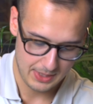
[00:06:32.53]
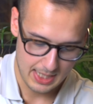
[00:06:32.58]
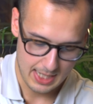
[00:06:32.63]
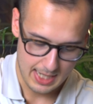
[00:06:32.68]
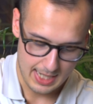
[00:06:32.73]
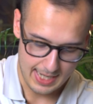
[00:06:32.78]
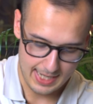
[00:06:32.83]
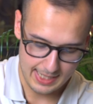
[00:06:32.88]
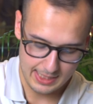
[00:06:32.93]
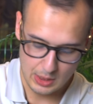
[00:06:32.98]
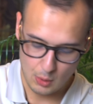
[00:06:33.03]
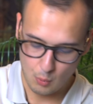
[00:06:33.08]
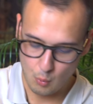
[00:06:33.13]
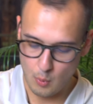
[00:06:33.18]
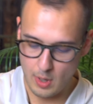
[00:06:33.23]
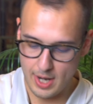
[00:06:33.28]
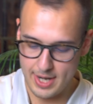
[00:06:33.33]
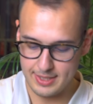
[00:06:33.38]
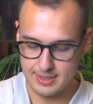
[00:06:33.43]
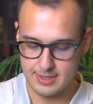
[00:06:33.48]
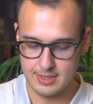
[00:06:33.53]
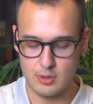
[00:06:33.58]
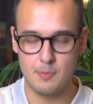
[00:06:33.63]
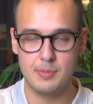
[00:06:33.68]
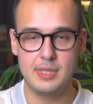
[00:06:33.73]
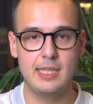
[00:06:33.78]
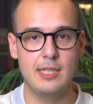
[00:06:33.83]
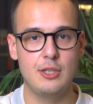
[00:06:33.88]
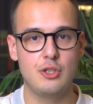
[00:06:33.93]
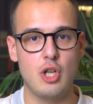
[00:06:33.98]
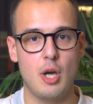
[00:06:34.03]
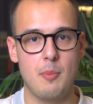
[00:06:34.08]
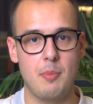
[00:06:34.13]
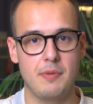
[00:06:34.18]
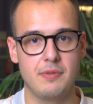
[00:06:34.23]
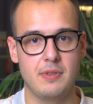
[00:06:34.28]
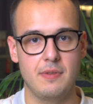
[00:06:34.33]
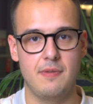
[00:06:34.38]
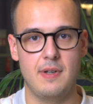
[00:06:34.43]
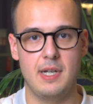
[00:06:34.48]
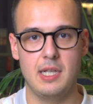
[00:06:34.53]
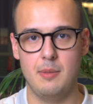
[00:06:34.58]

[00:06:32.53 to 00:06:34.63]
And why it's completely top of the funnel?